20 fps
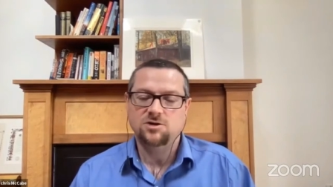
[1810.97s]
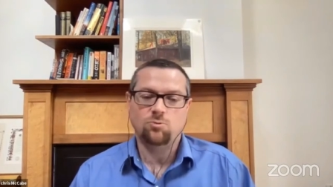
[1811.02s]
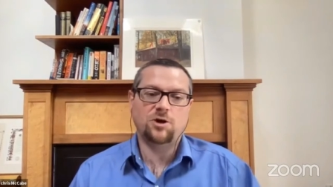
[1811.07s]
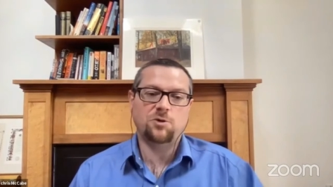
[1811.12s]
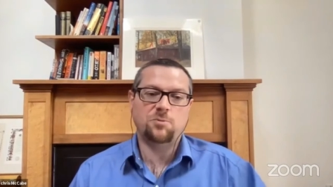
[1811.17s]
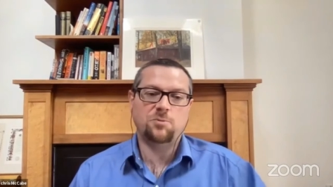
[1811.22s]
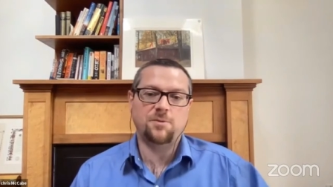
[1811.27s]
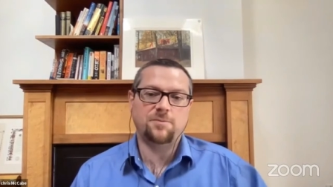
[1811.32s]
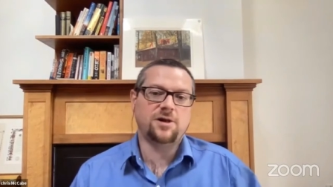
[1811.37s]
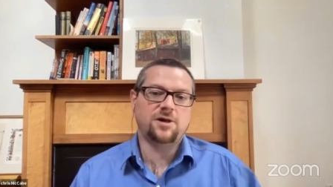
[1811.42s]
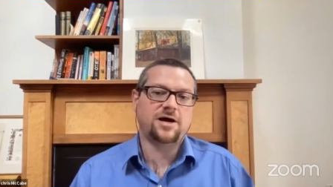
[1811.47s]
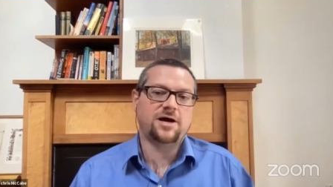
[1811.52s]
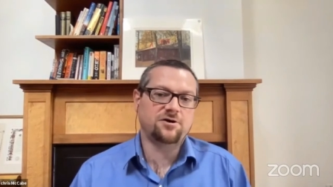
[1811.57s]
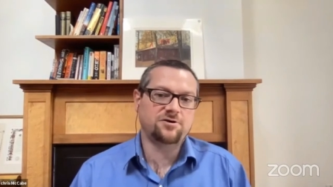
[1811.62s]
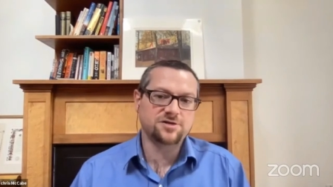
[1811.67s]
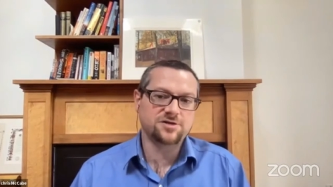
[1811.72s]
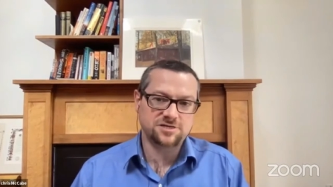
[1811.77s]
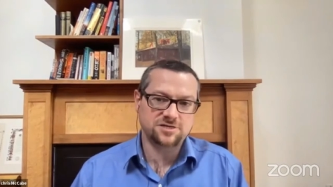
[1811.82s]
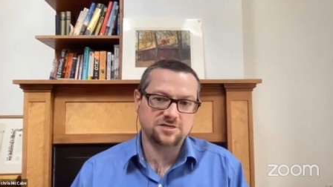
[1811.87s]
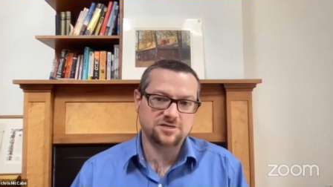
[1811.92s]
Why do people
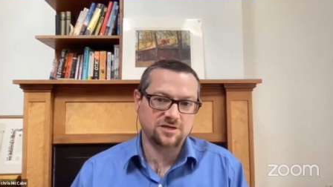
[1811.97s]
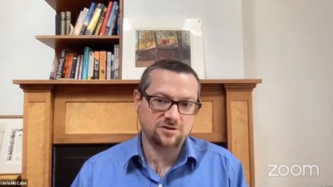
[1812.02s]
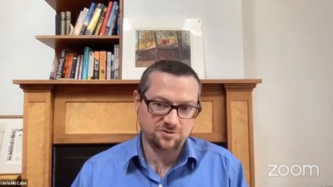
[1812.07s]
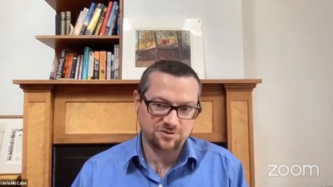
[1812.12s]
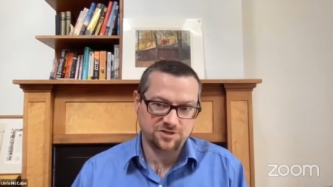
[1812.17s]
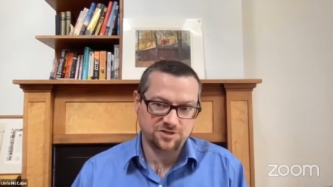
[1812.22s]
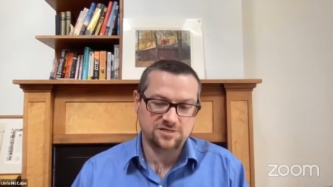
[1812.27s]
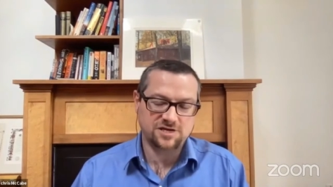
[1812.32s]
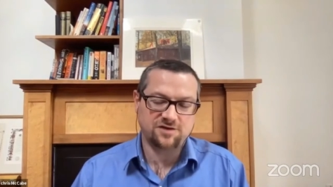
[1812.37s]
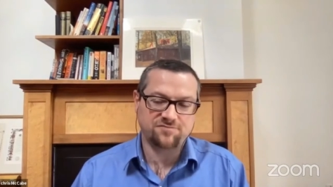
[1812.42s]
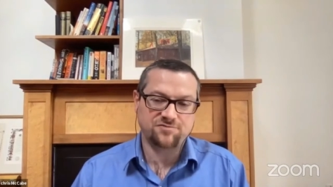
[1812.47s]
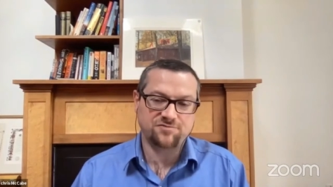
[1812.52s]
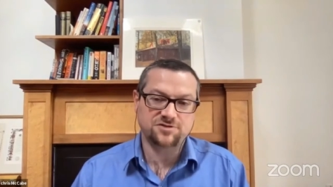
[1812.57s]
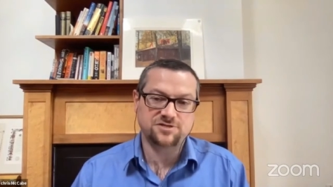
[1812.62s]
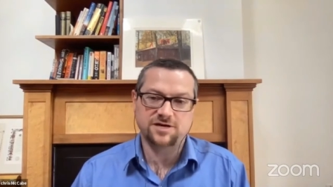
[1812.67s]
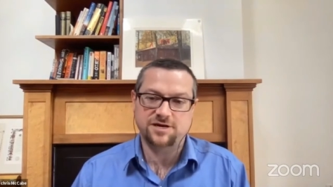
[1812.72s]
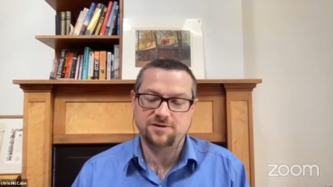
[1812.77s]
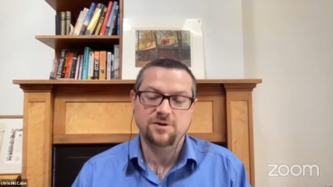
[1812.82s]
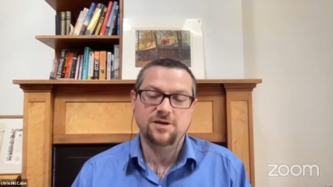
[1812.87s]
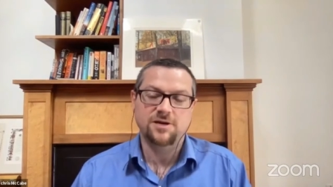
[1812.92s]
hire us to deal with this half the
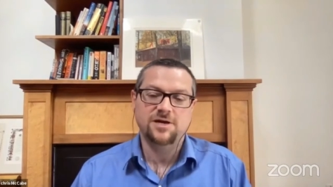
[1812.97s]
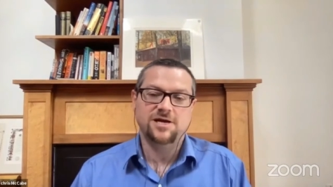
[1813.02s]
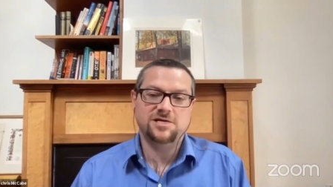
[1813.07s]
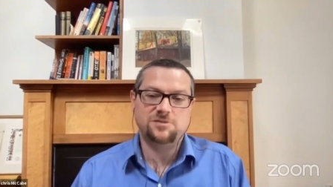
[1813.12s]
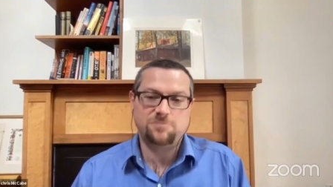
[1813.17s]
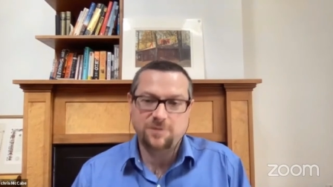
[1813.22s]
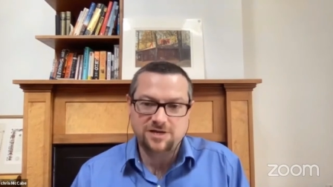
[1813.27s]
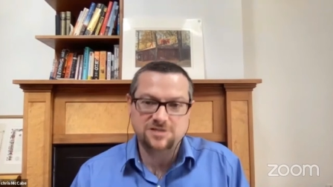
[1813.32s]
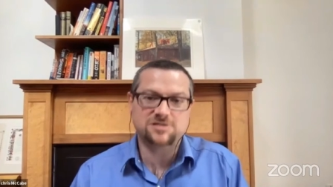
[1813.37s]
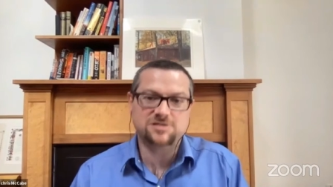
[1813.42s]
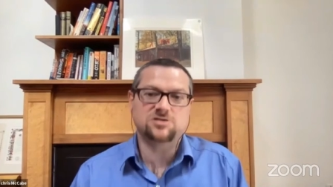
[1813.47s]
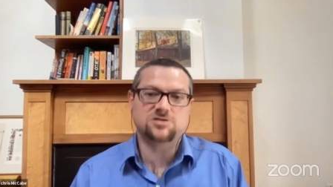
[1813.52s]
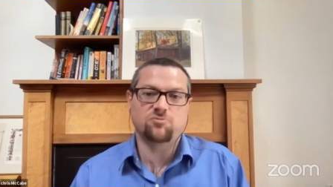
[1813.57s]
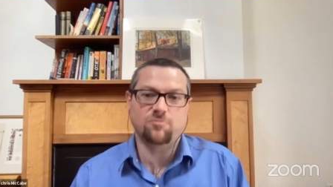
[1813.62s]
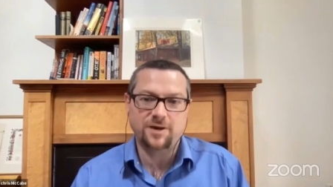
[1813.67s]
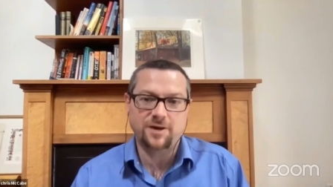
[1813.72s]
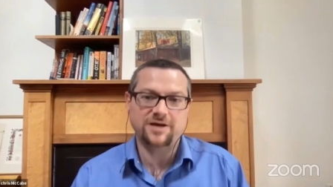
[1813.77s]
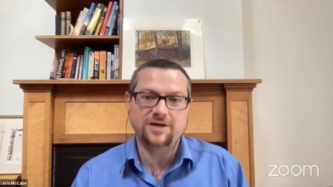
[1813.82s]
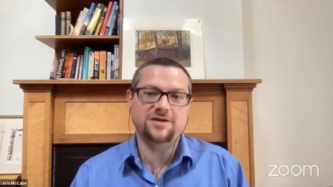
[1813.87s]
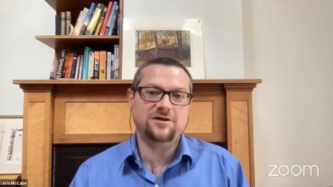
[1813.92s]
time? It's because it's
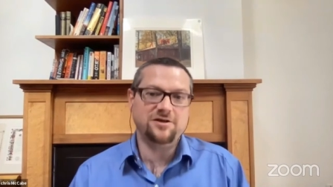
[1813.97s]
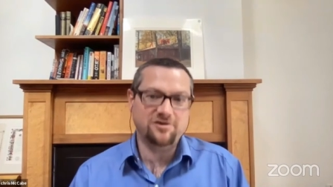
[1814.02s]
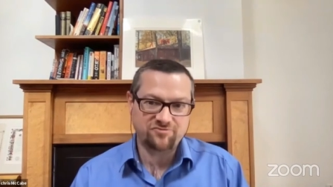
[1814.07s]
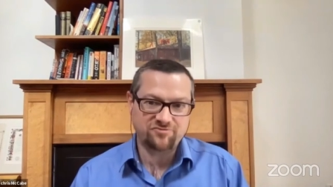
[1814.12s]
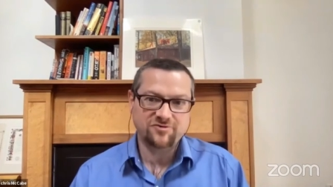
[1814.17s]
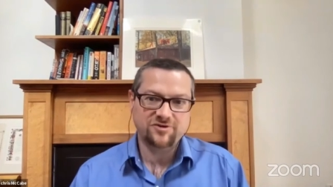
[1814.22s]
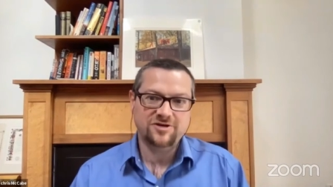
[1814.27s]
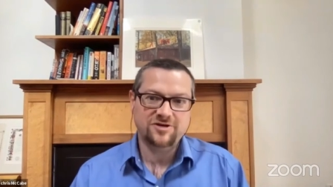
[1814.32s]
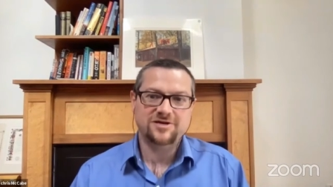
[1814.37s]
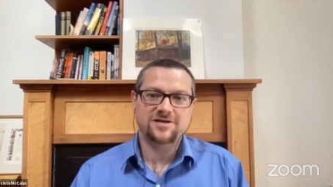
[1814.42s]
repetitive.